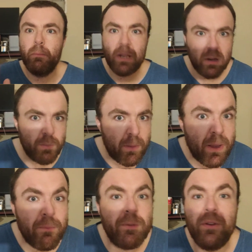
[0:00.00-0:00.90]
WWE
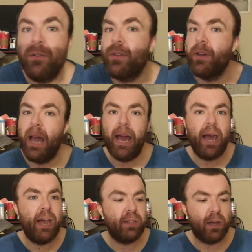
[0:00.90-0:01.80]
pay-per-views
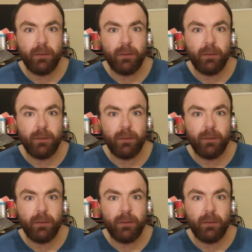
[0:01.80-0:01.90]
and